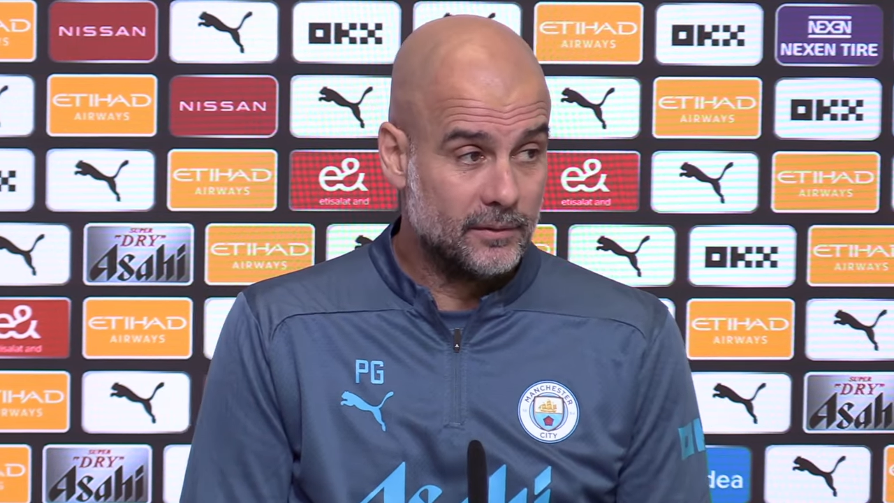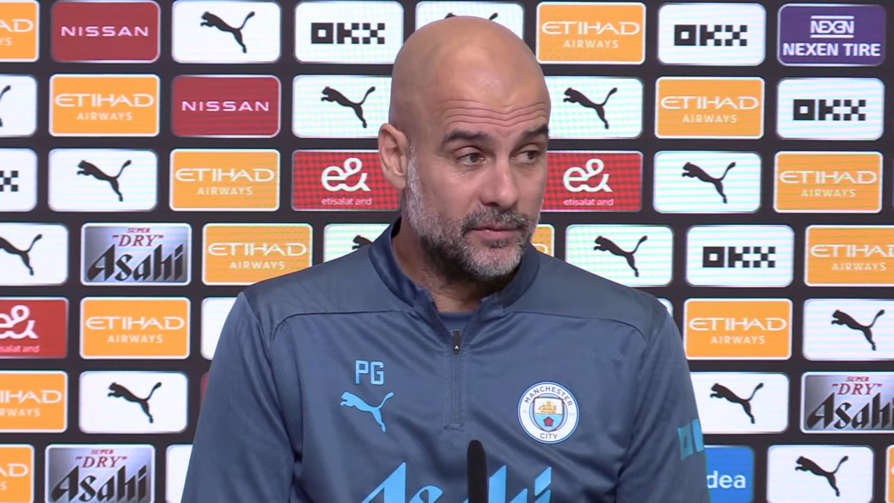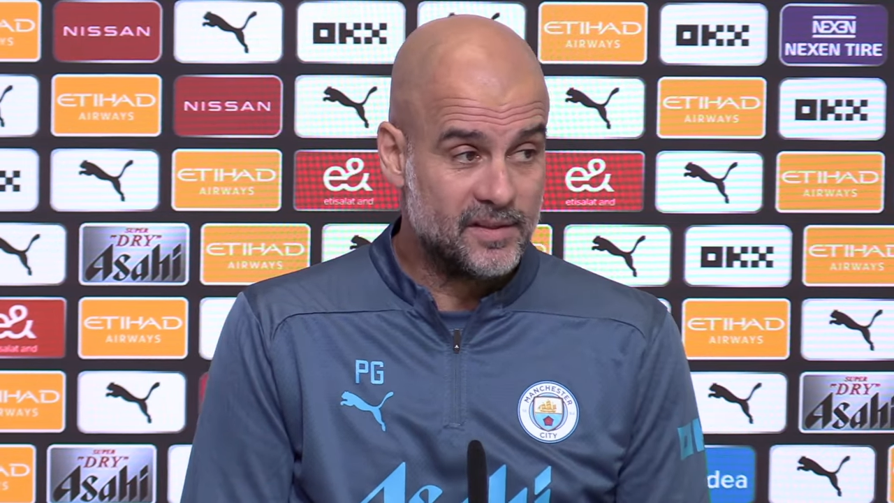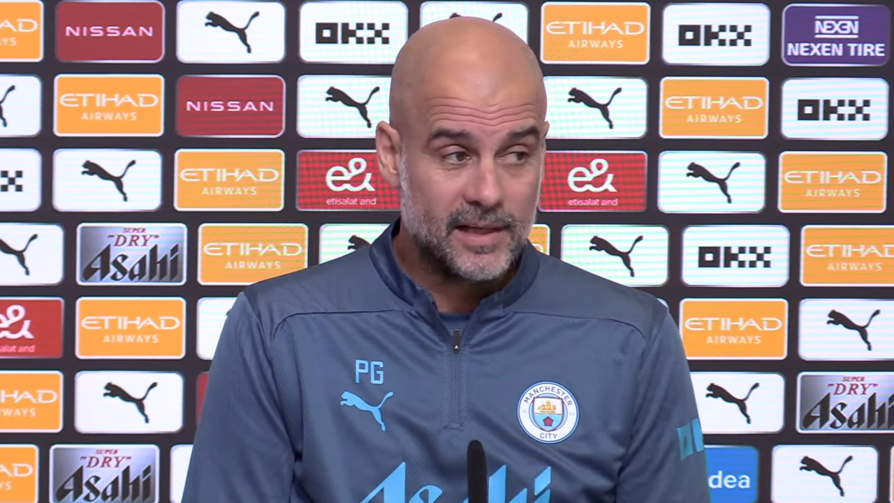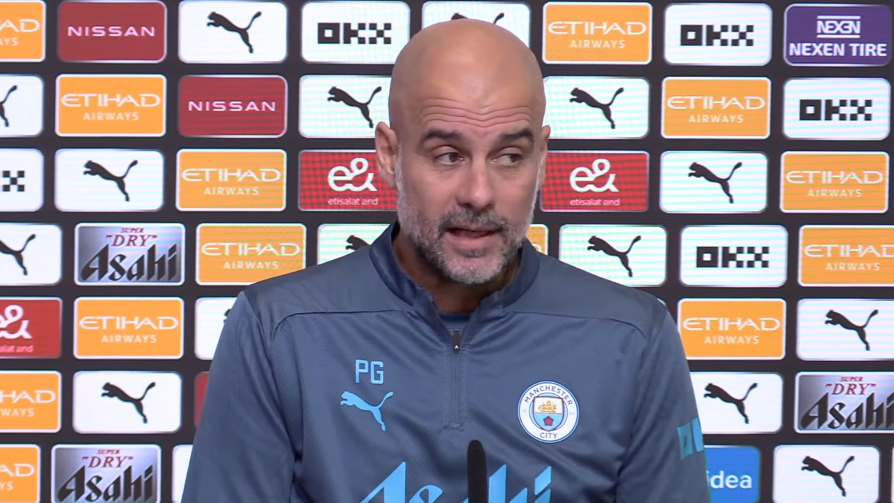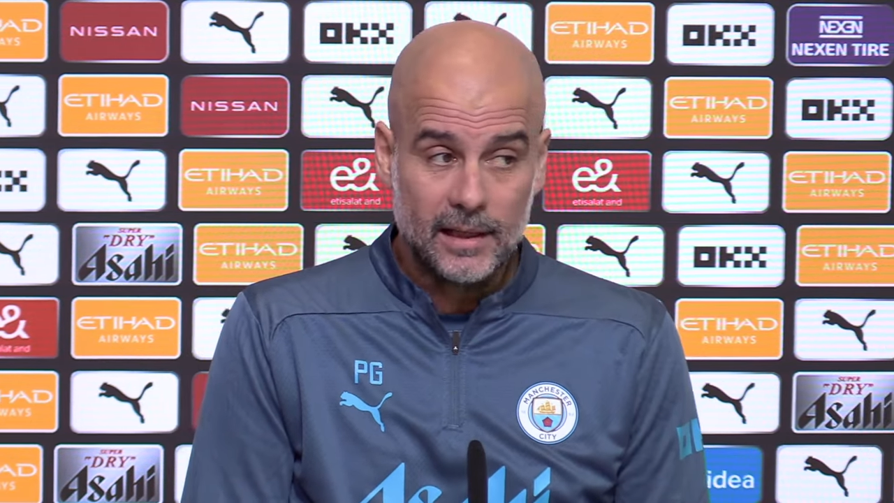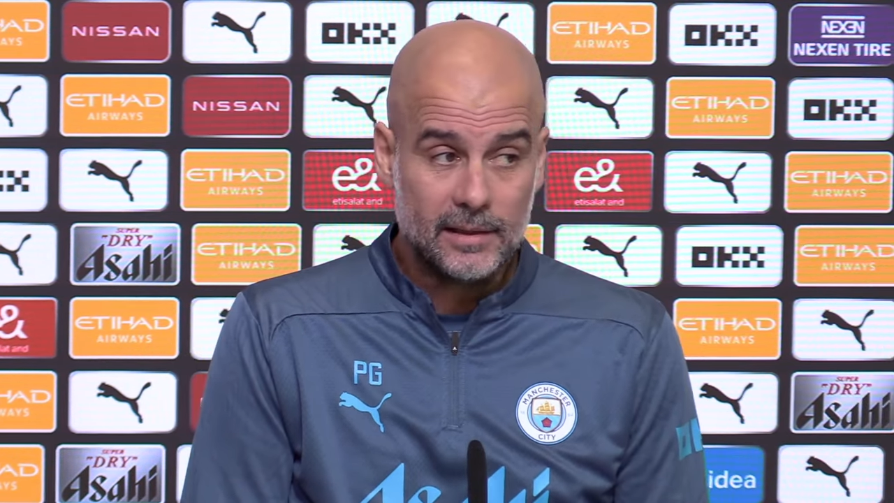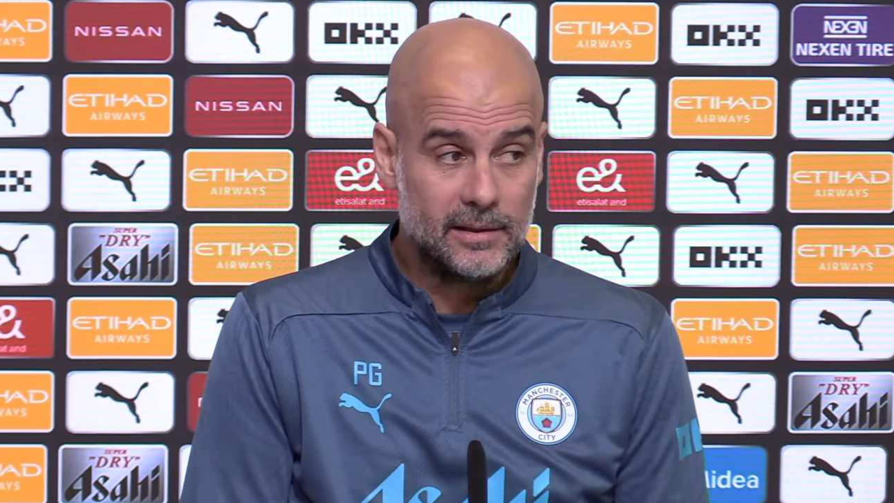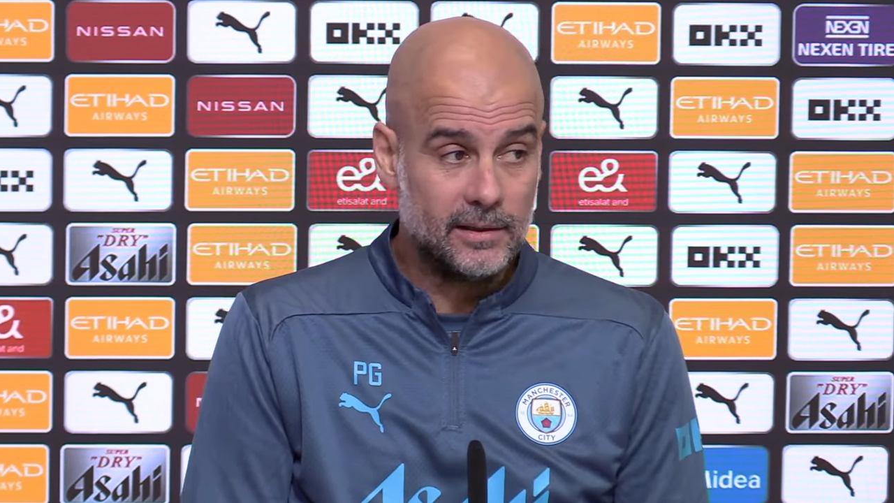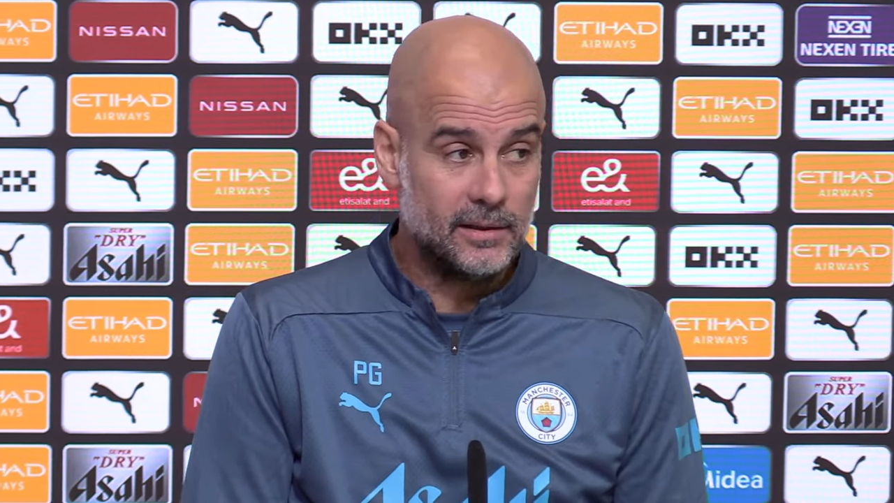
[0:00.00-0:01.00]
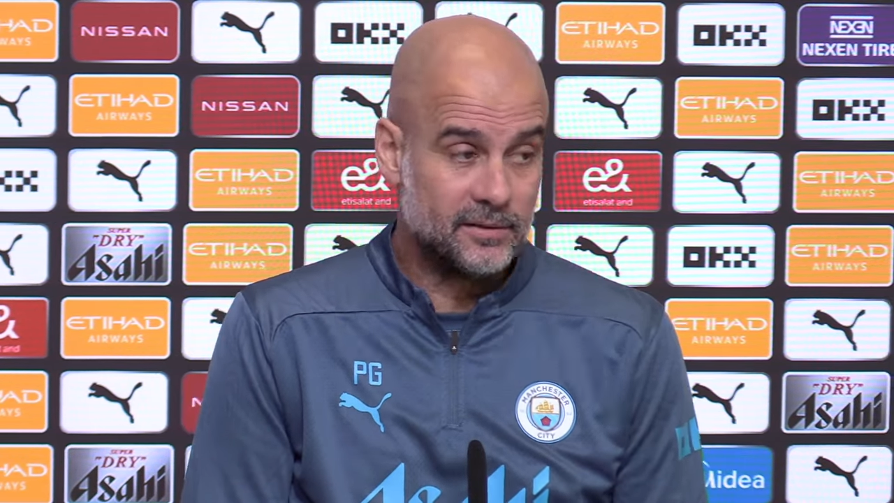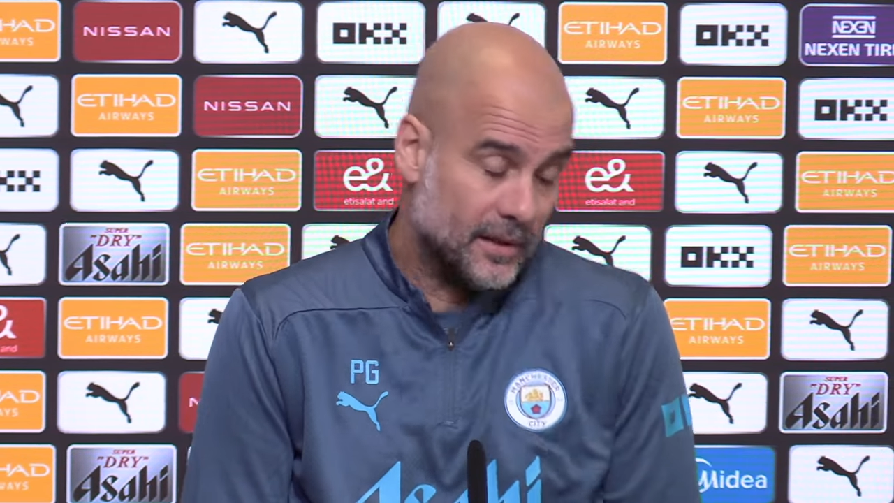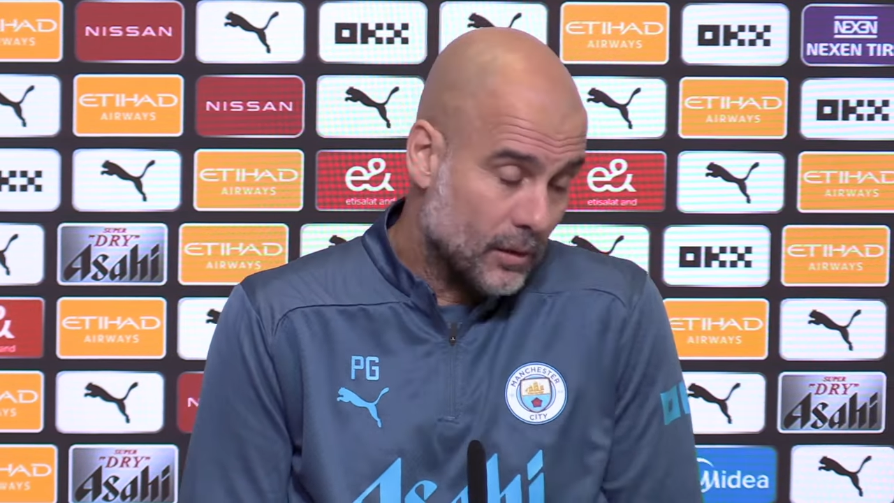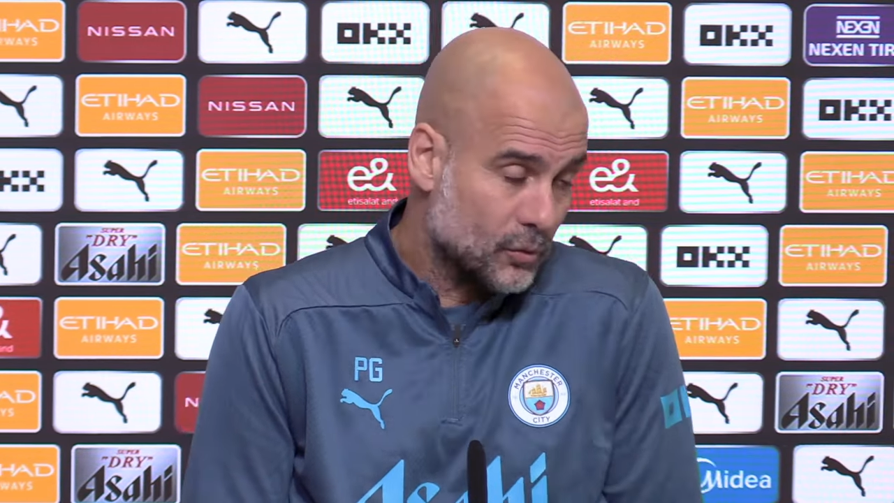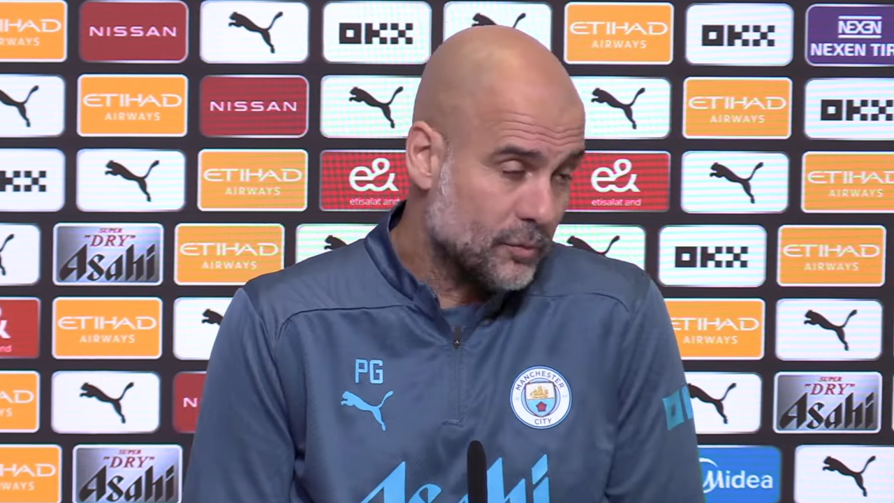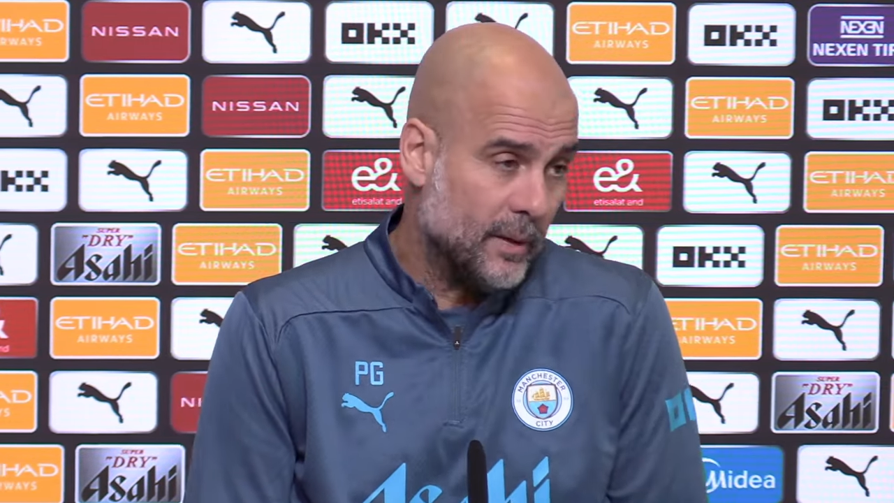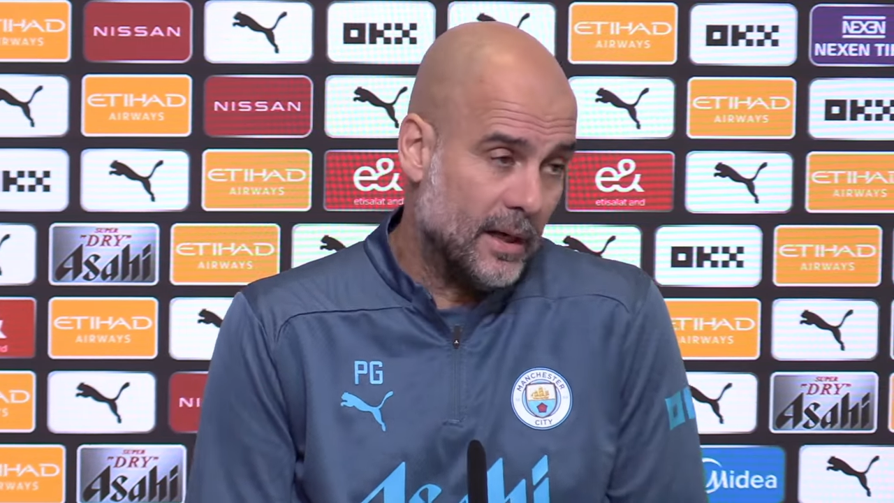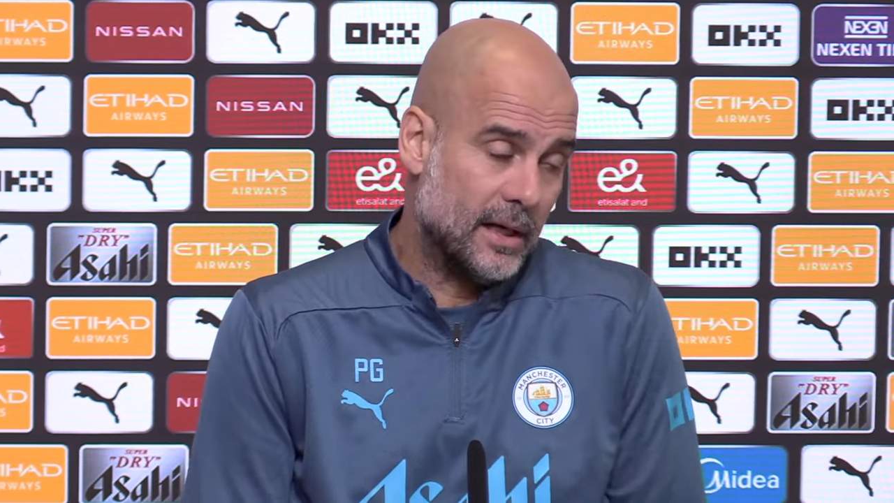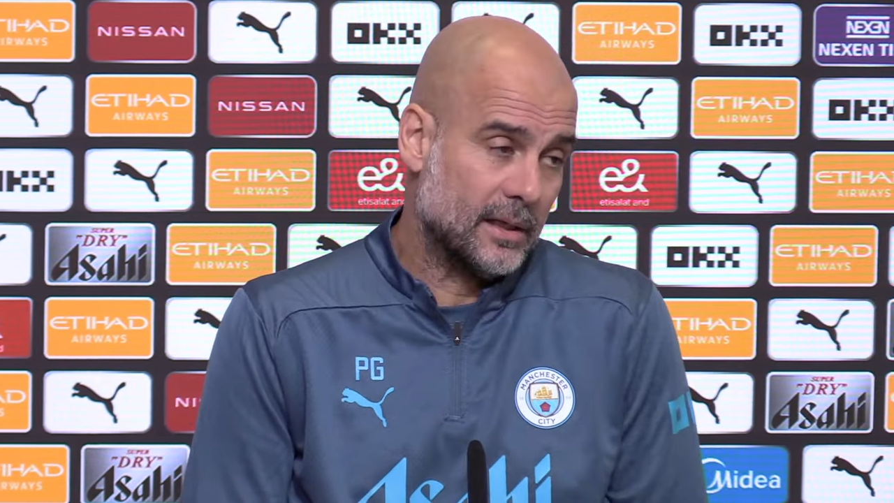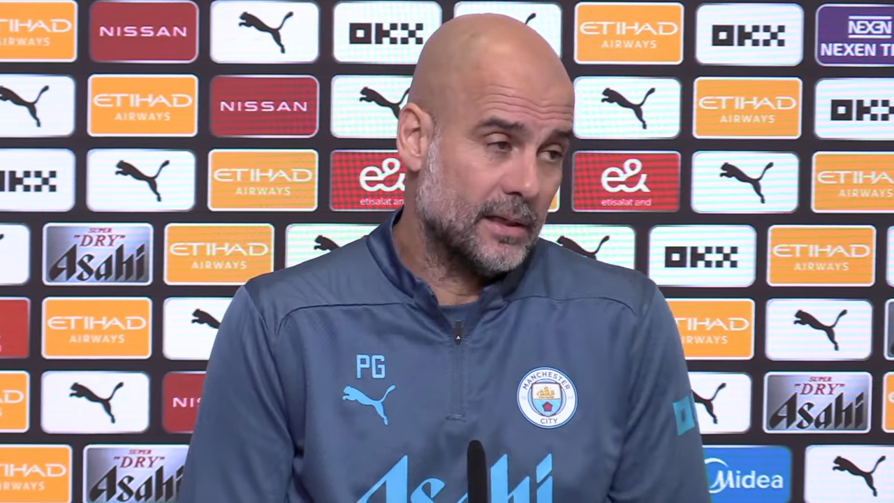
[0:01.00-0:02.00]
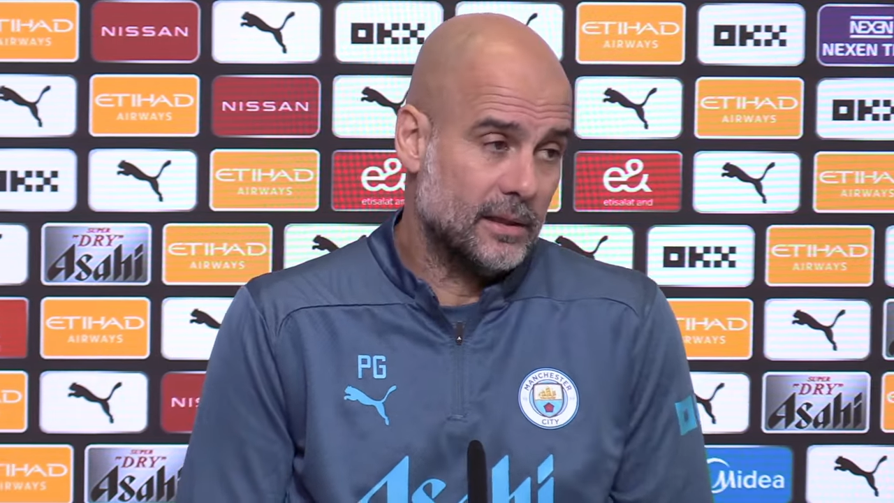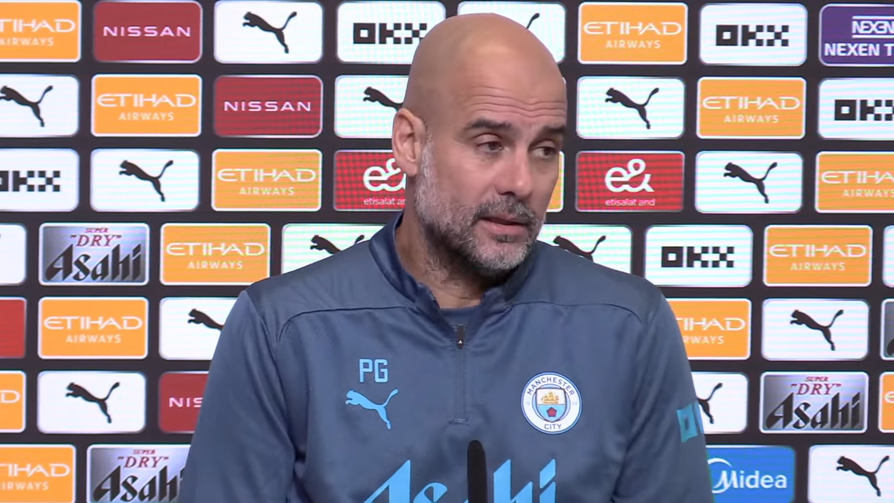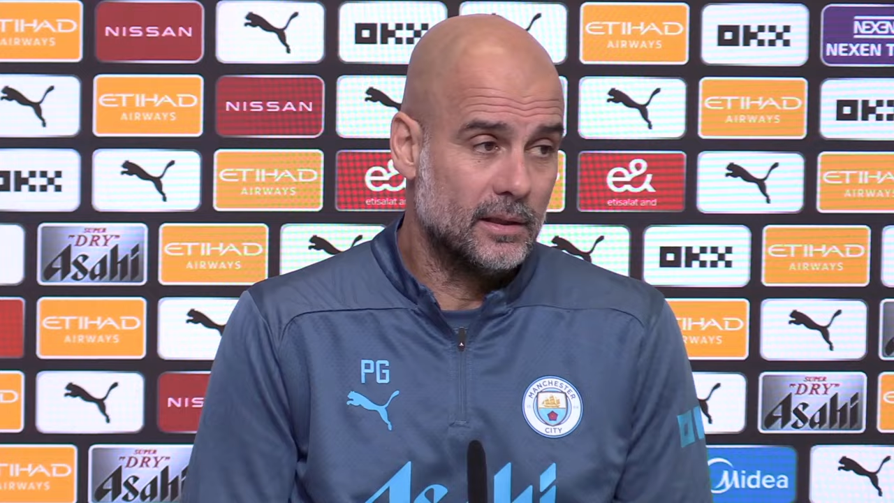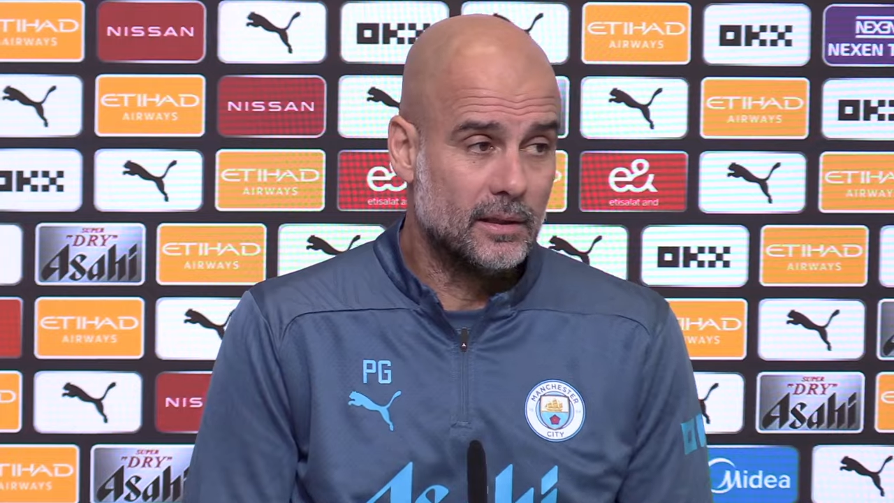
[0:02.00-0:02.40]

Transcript: physicality, Selhurst Park, and